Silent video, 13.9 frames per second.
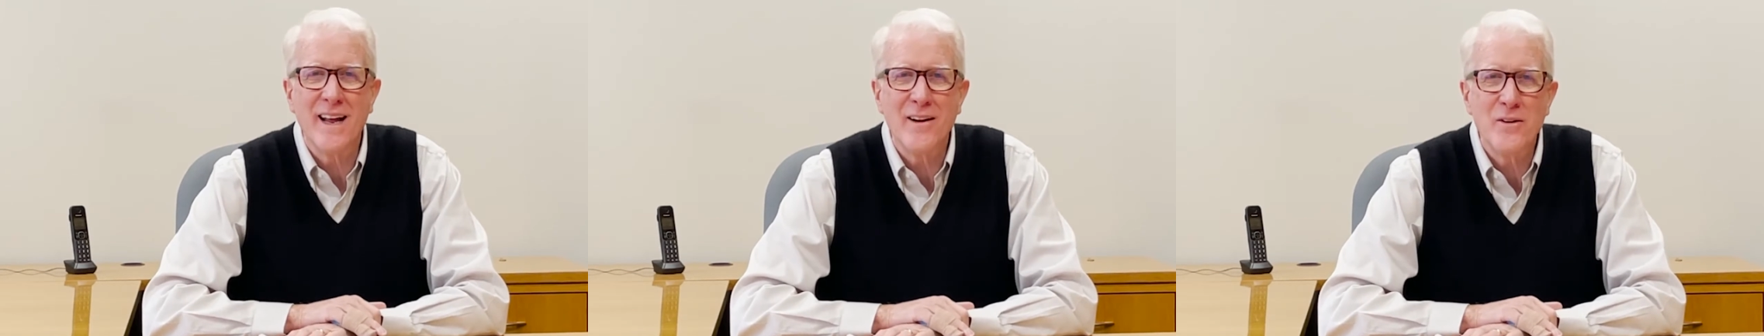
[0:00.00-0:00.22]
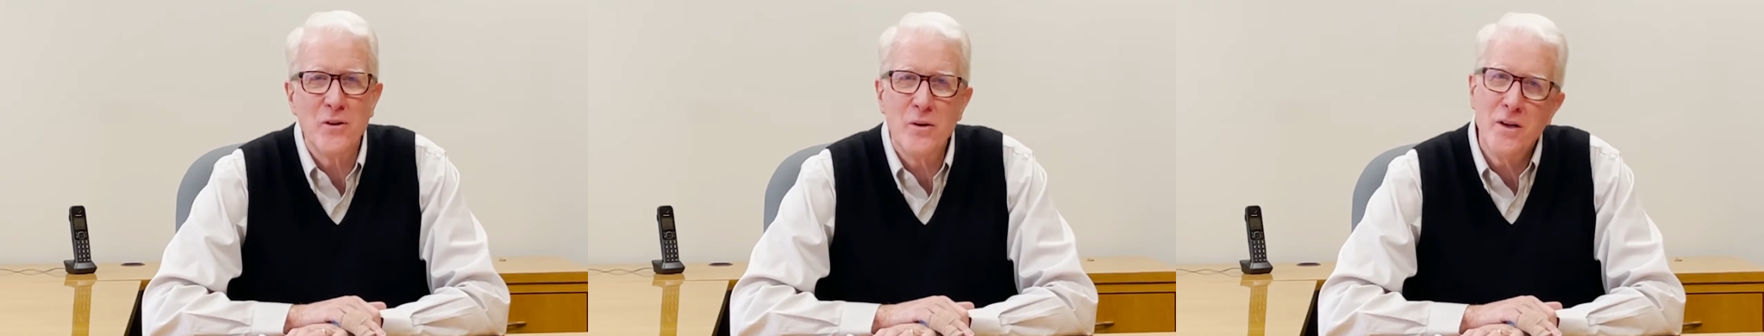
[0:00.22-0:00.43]

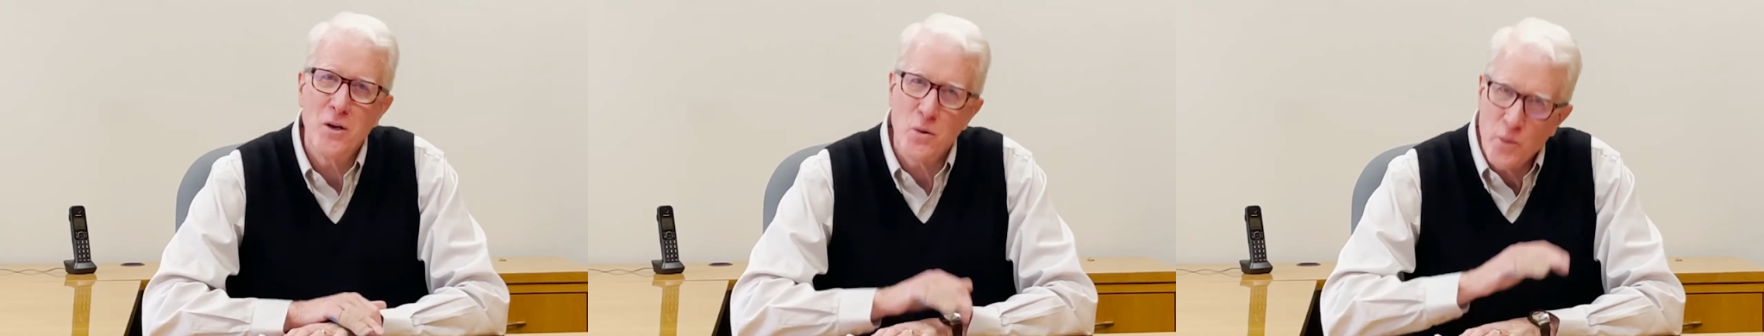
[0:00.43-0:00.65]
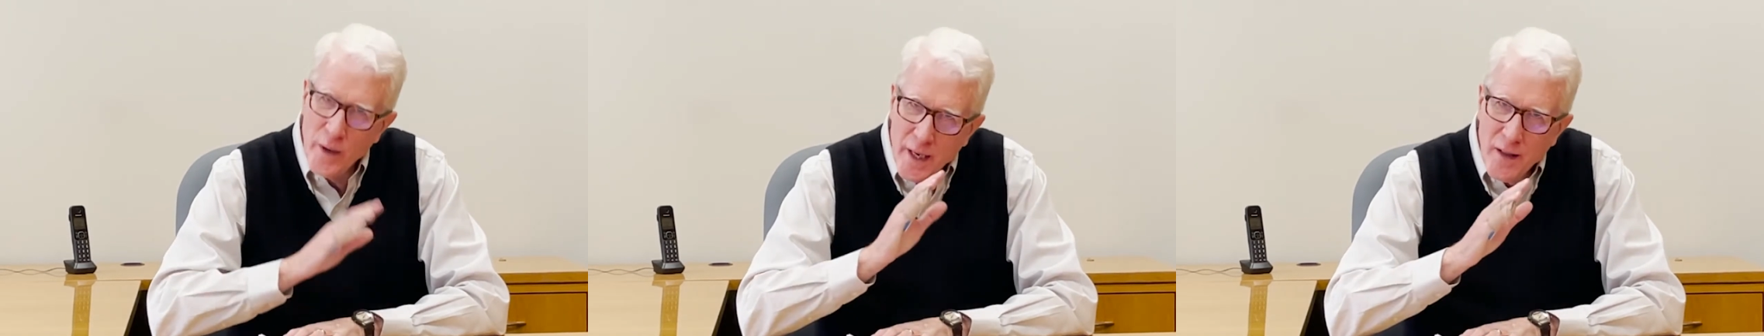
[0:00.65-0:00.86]
are doing and
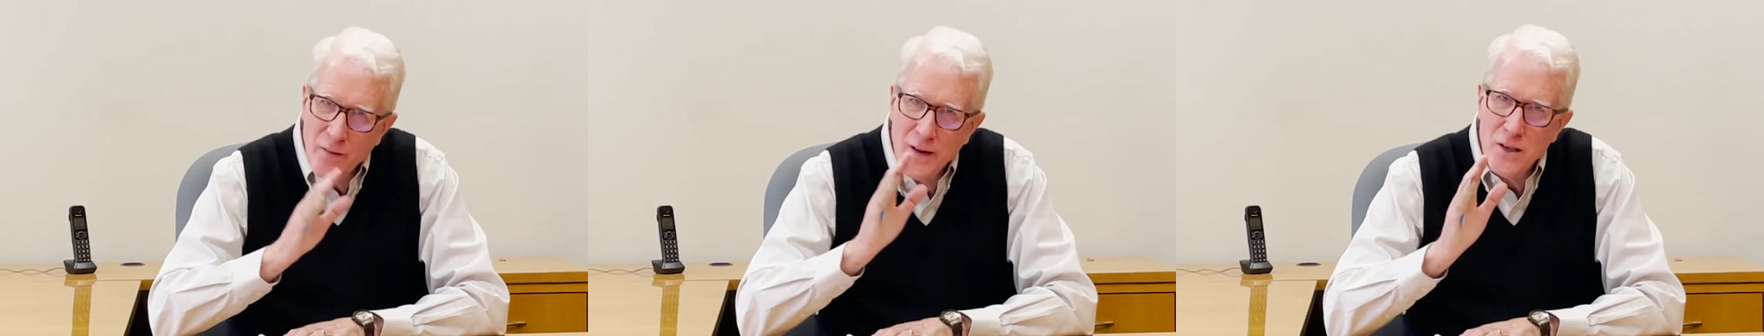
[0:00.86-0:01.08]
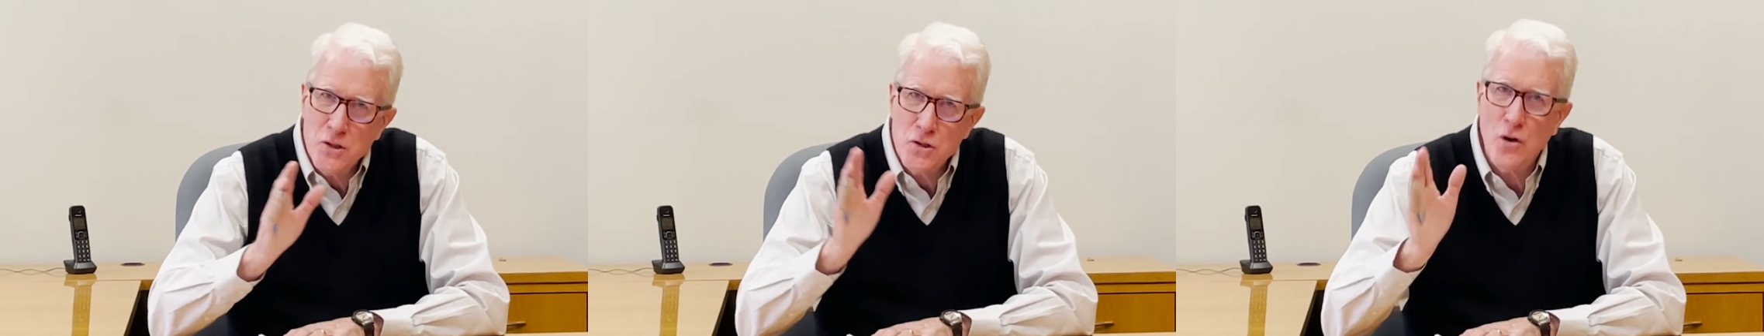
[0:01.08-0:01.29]
reading
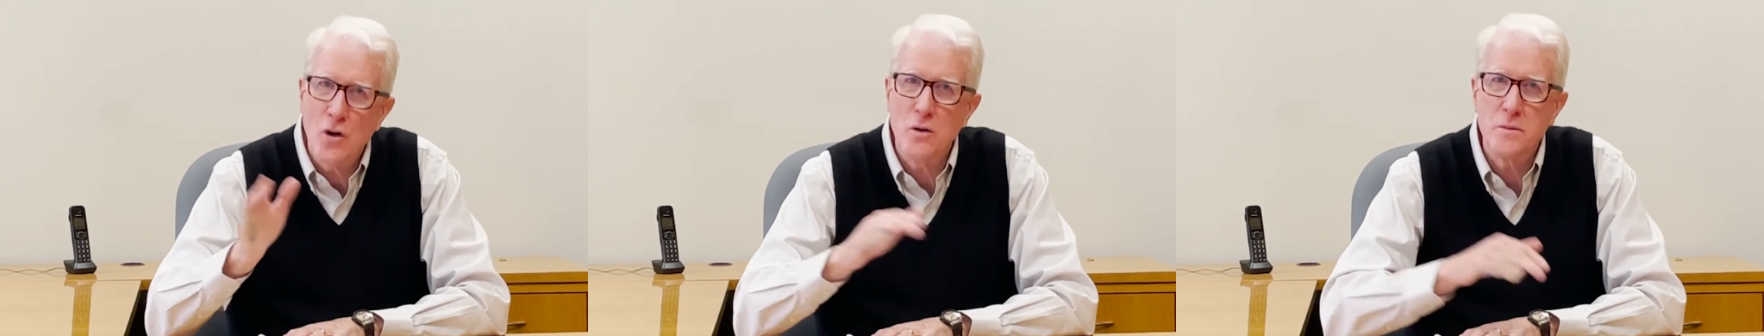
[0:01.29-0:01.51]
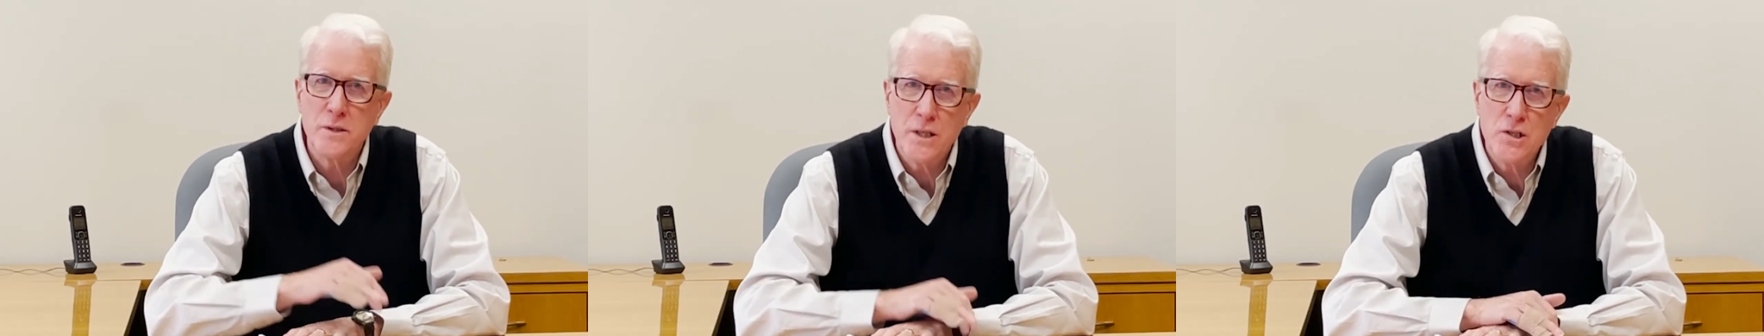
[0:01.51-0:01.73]
these
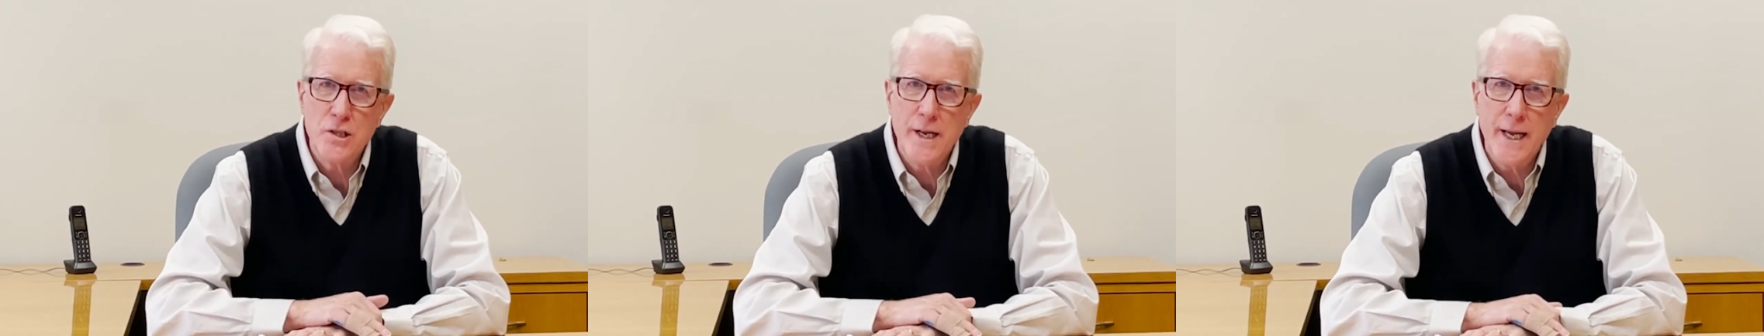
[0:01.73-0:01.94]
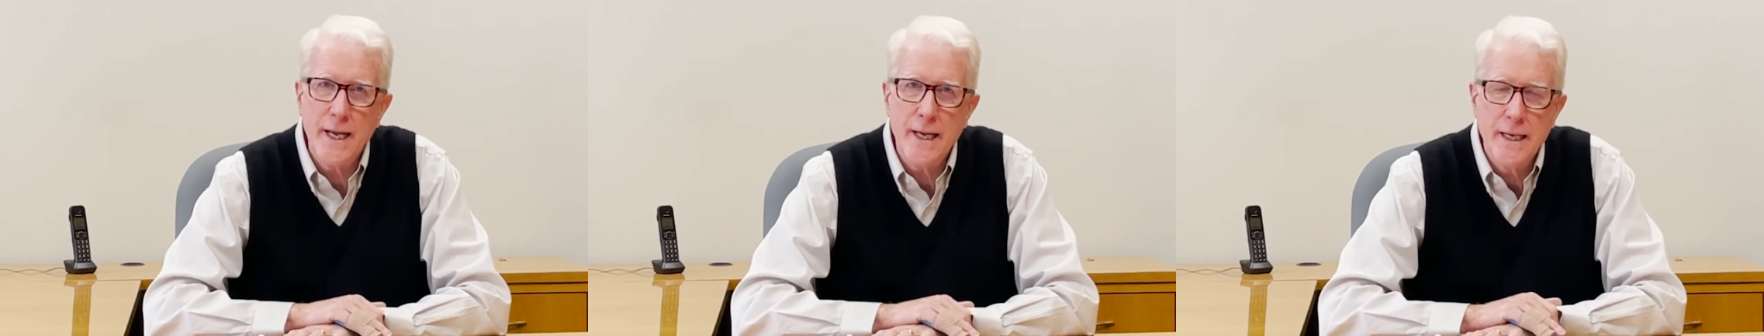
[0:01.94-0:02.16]
Psalms each
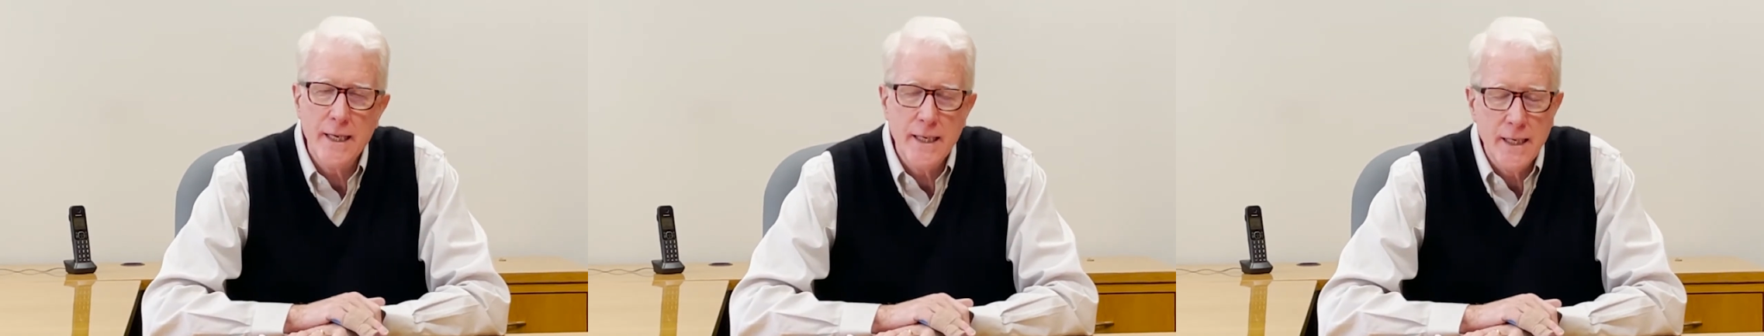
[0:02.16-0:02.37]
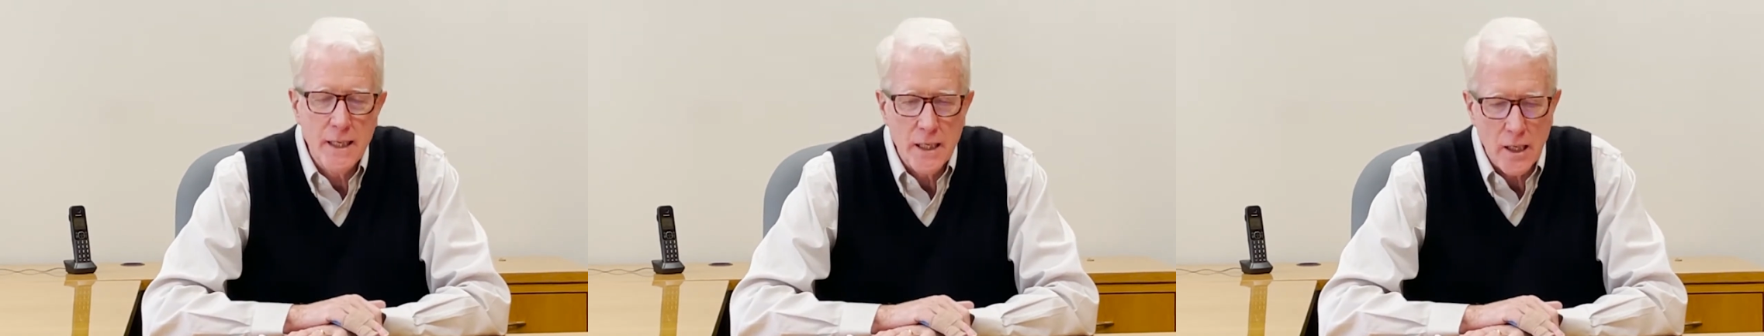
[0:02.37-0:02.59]
day
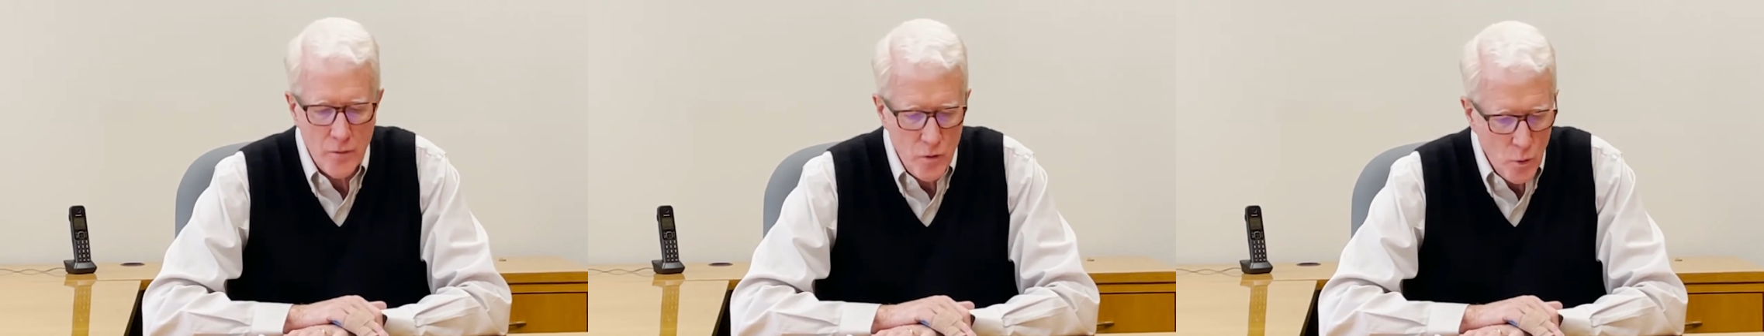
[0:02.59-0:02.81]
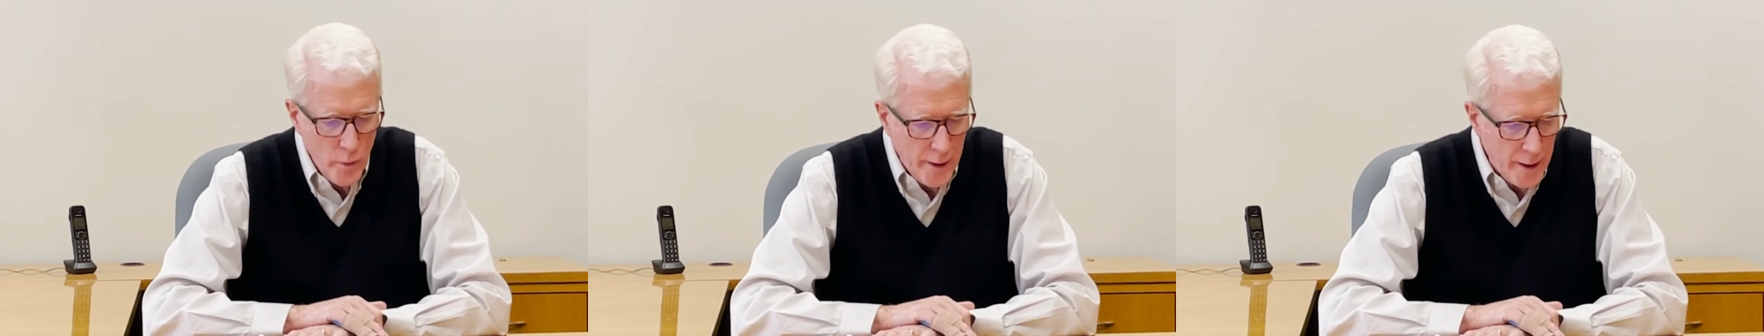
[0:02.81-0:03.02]
of
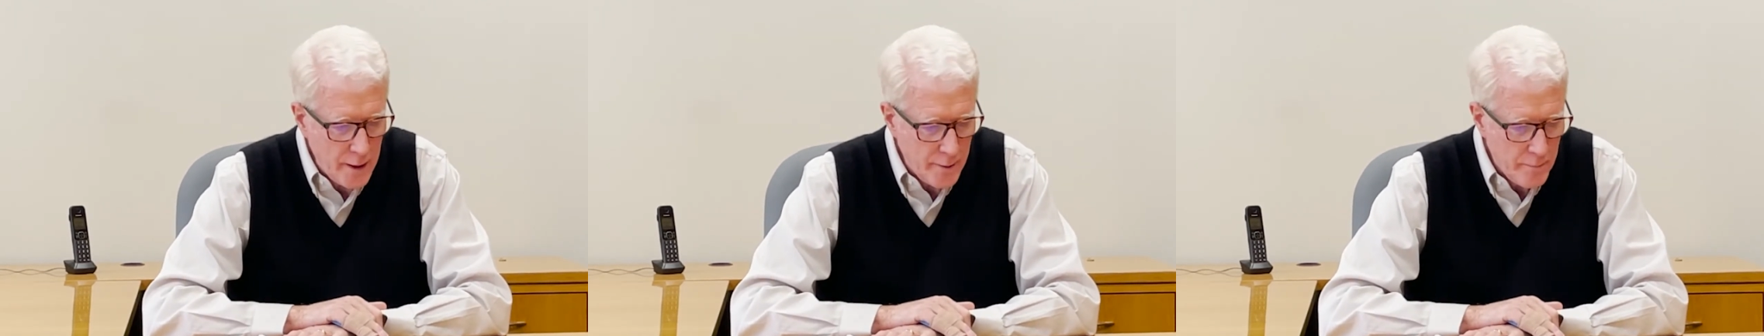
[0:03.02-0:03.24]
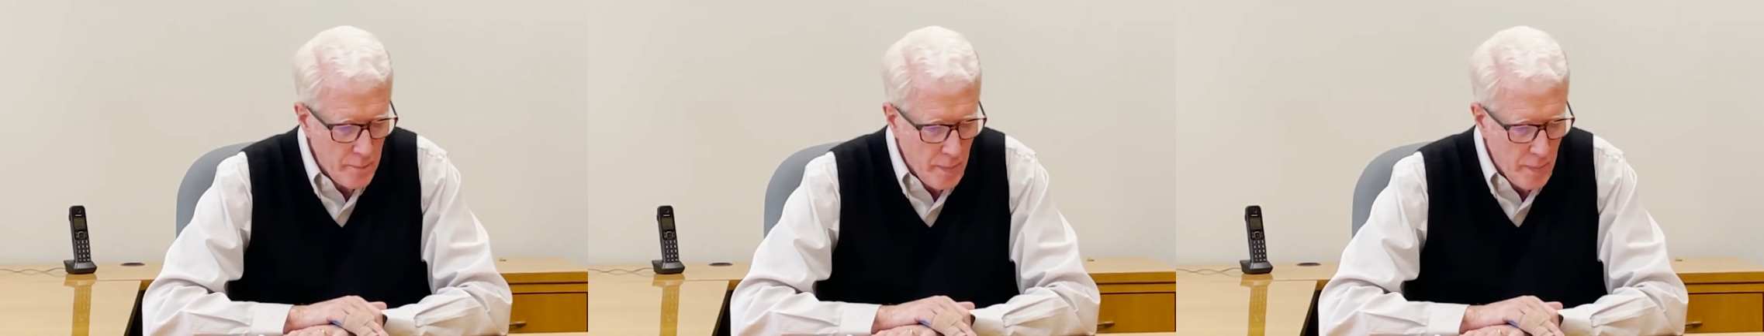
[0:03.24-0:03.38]
the week.